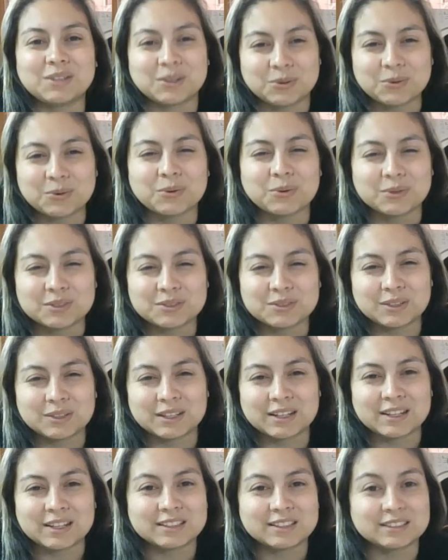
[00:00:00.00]
cool. It's
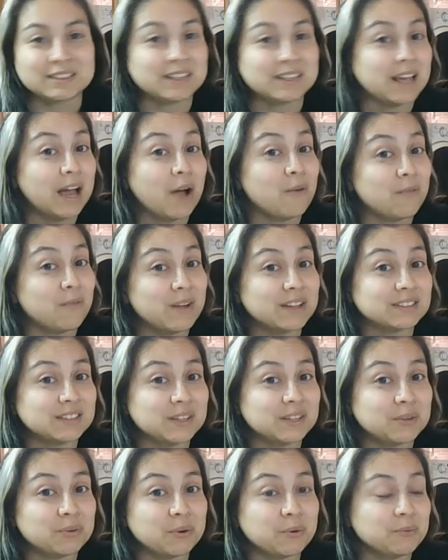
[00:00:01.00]
really neat to see how fast
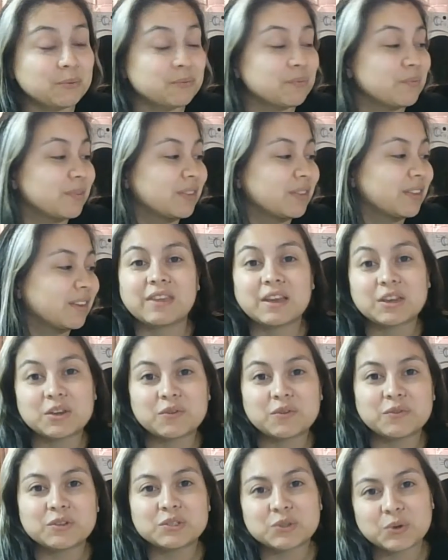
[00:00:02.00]
they grow. Thank
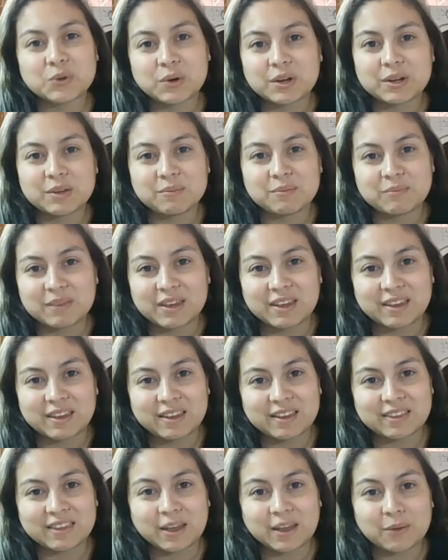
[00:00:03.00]
you for joining
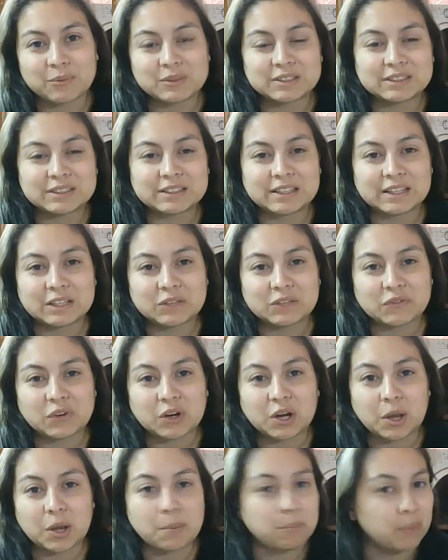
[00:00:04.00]
me. That was the end of
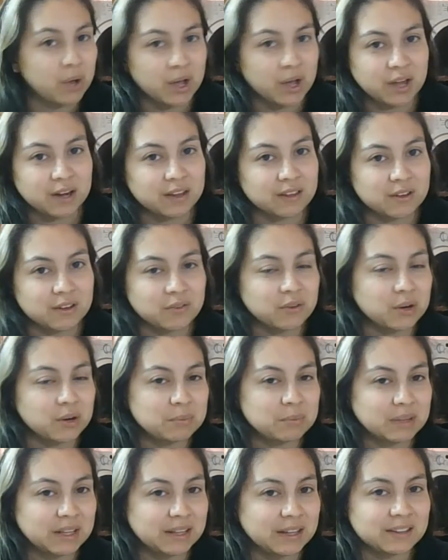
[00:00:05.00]
our uppotting of our
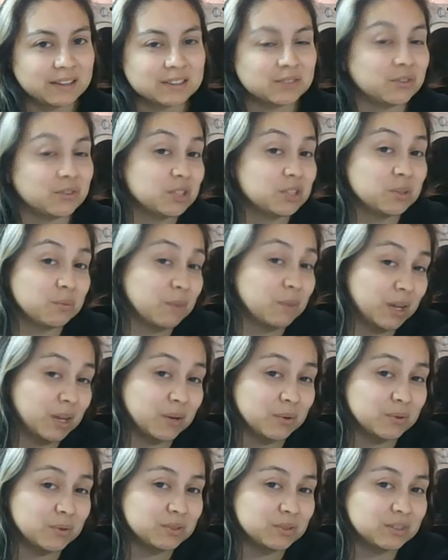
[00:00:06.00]
plants, of our
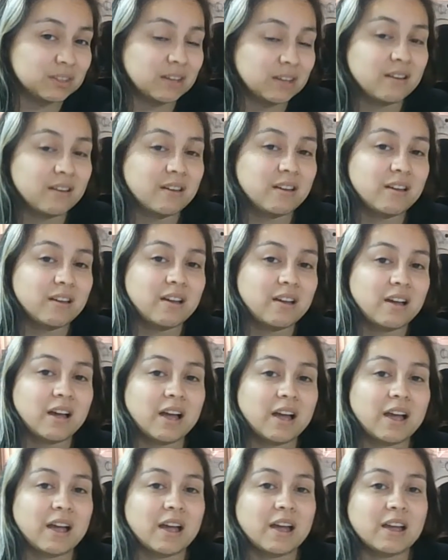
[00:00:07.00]
tomatoes.
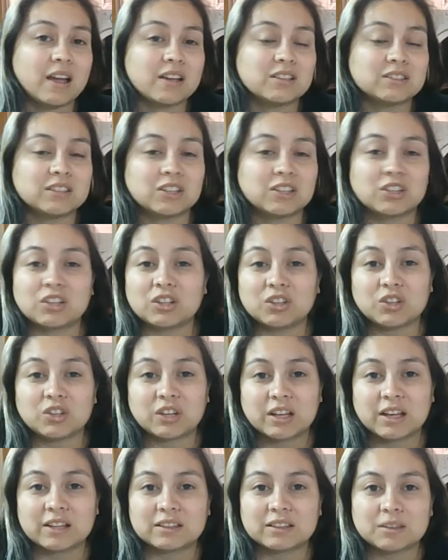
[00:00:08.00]
I took a
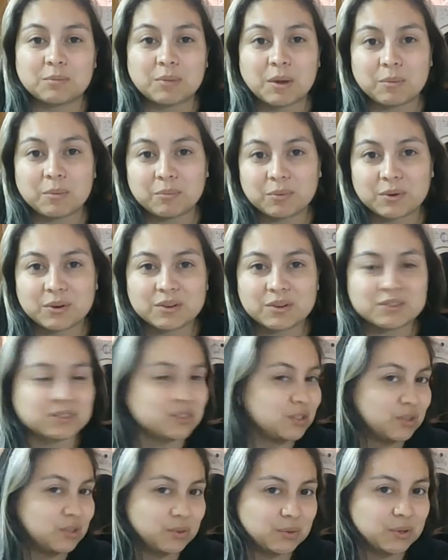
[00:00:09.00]
look at the peppers.
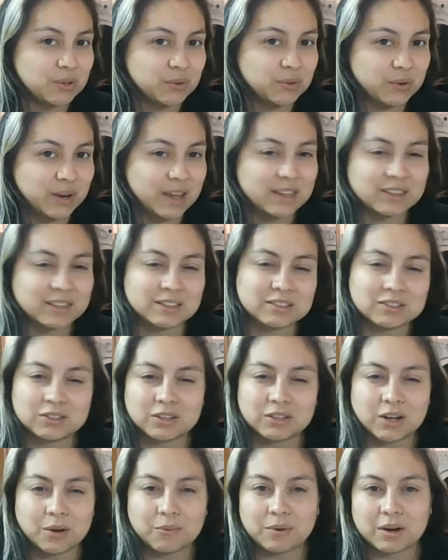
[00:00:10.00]
They're doing great. They're
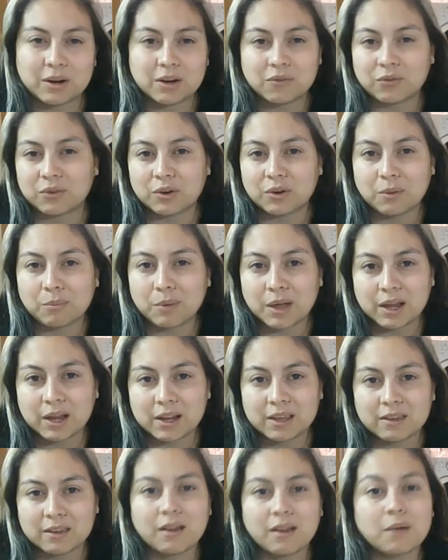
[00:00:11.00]
still not ready for
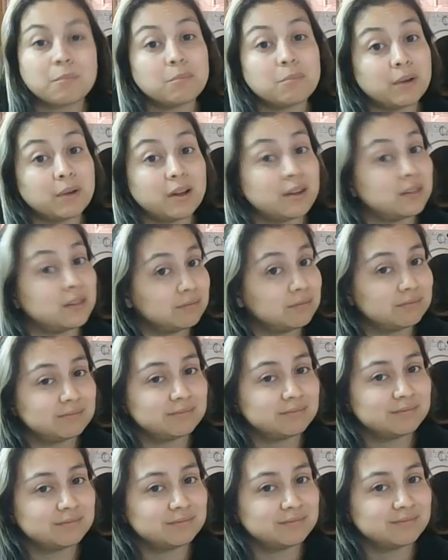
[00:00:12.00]
uppotting yet, but
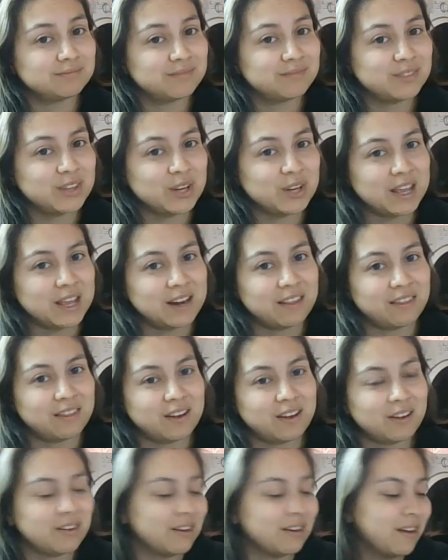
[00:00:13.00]
they're getting
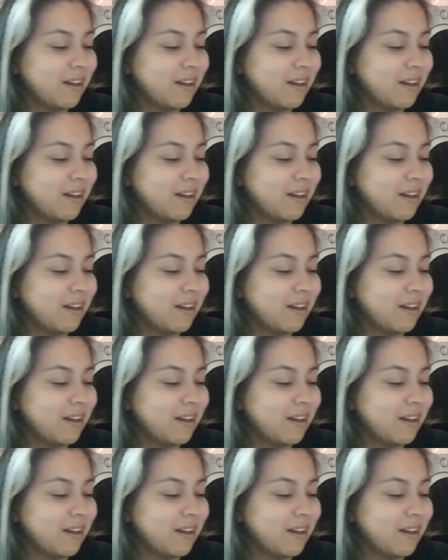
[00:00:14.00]
there.